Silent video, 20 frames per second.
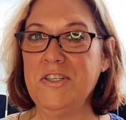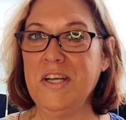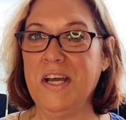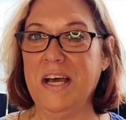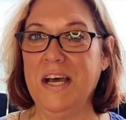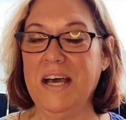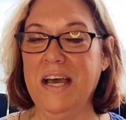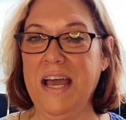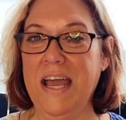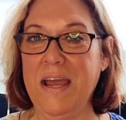
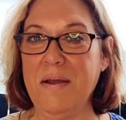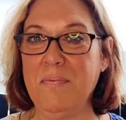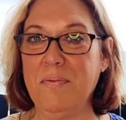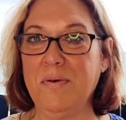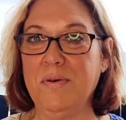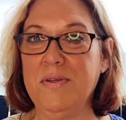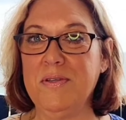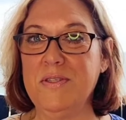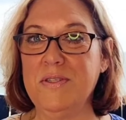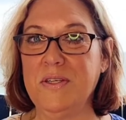Uh,
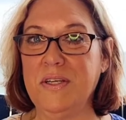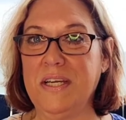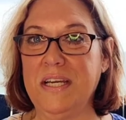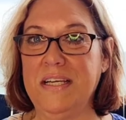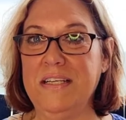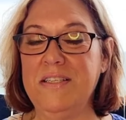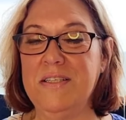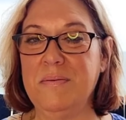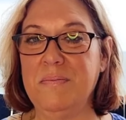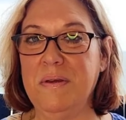April is looking
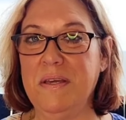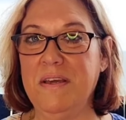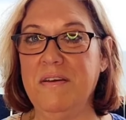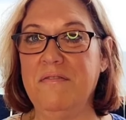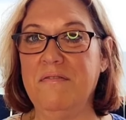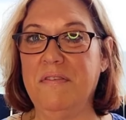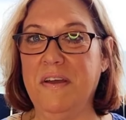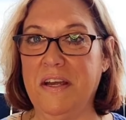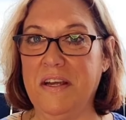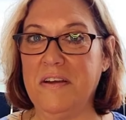to be a
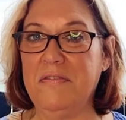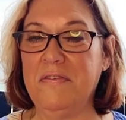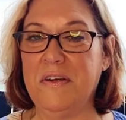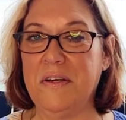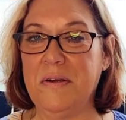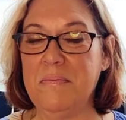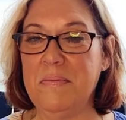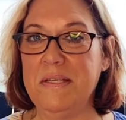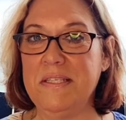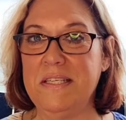very,
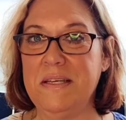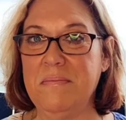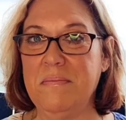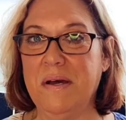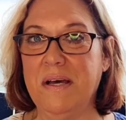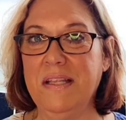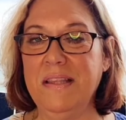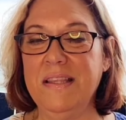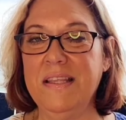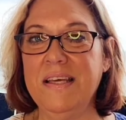very busy
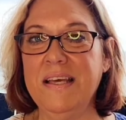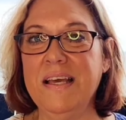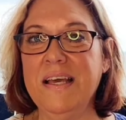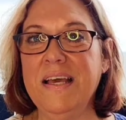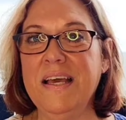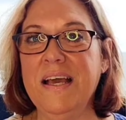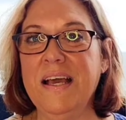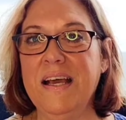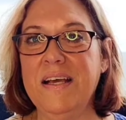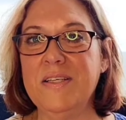month
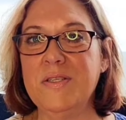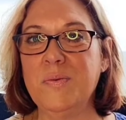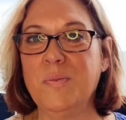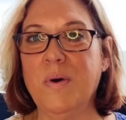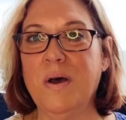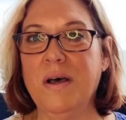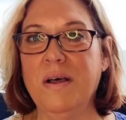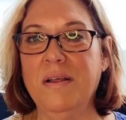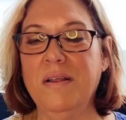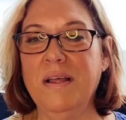as
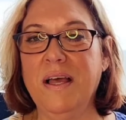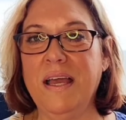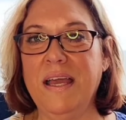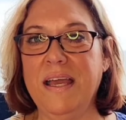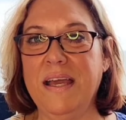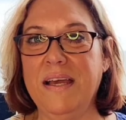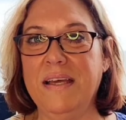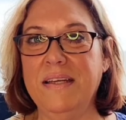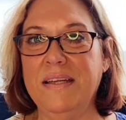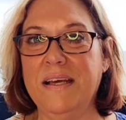well.
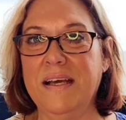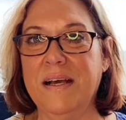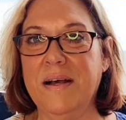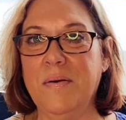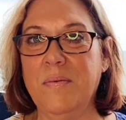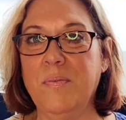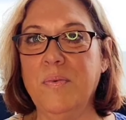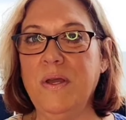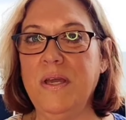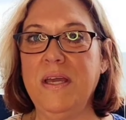And uh,
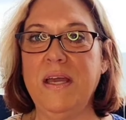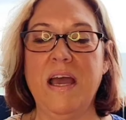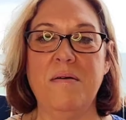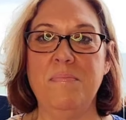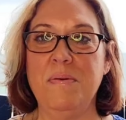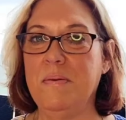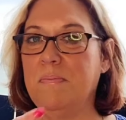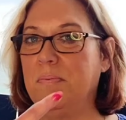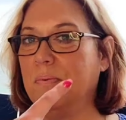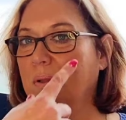we have
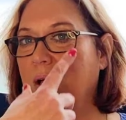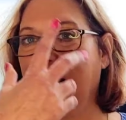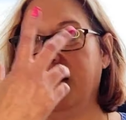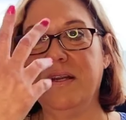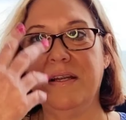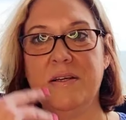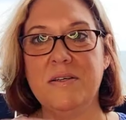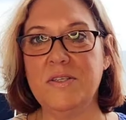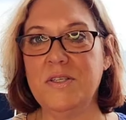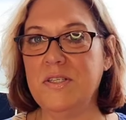people out
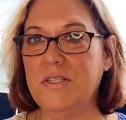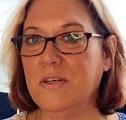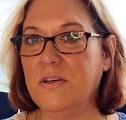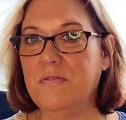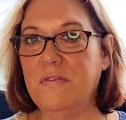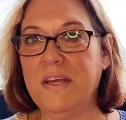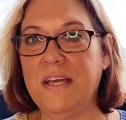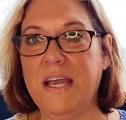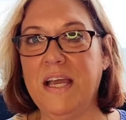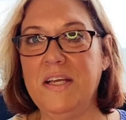here still
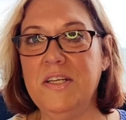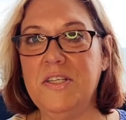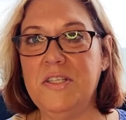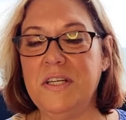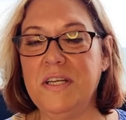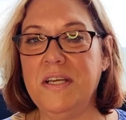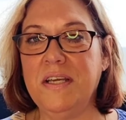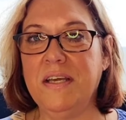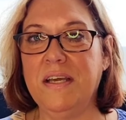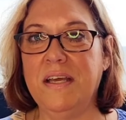
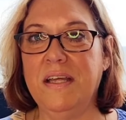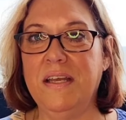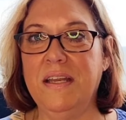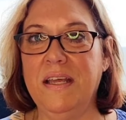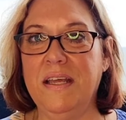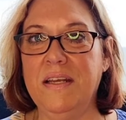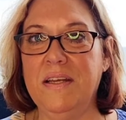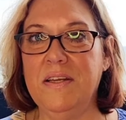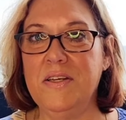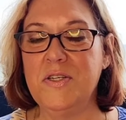vacationing and,
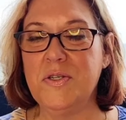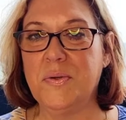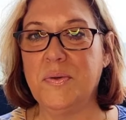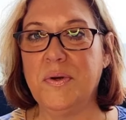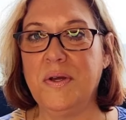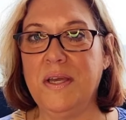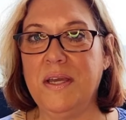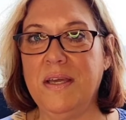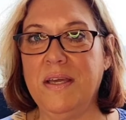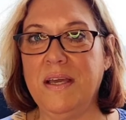and,
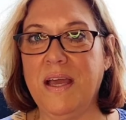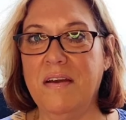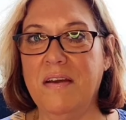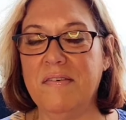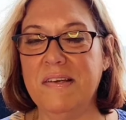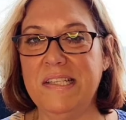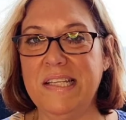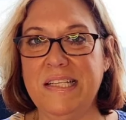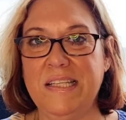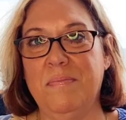enjoying
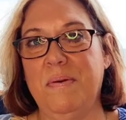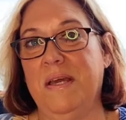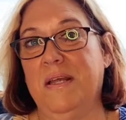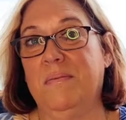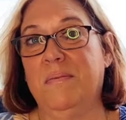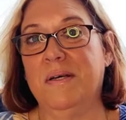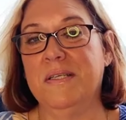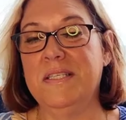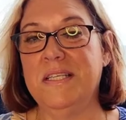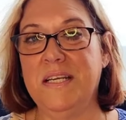everything that
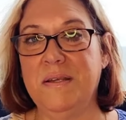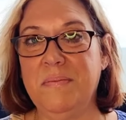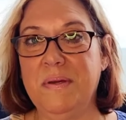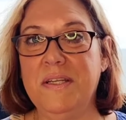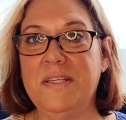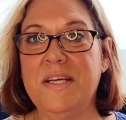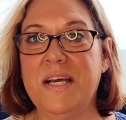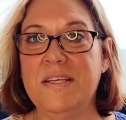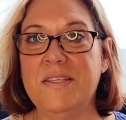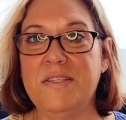Panama City
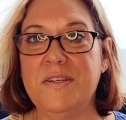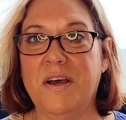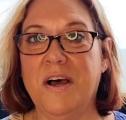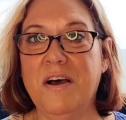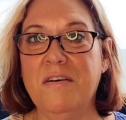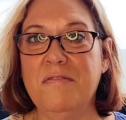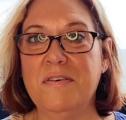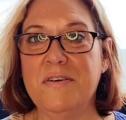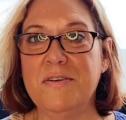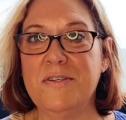Beach has to offer.